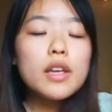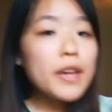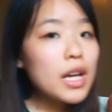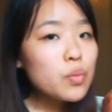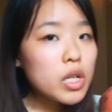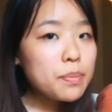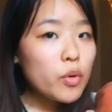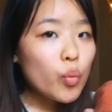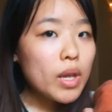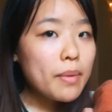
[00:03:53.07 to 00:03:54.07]
you guys watch
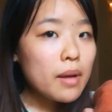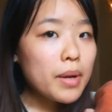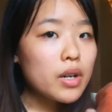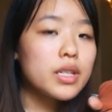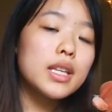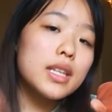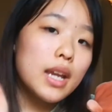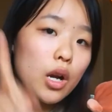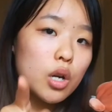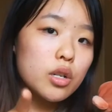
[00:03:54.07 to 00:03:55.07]
We Bare Bears, is a
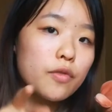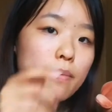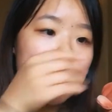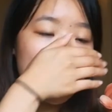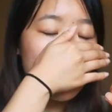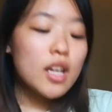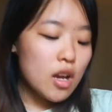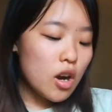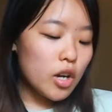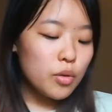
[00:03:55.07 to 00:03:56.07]
character from there, and
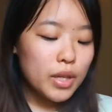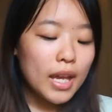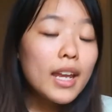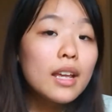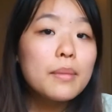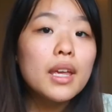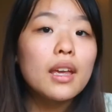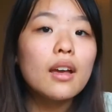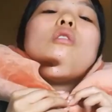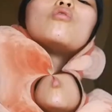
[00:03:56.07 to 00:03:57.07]
are you kidding me?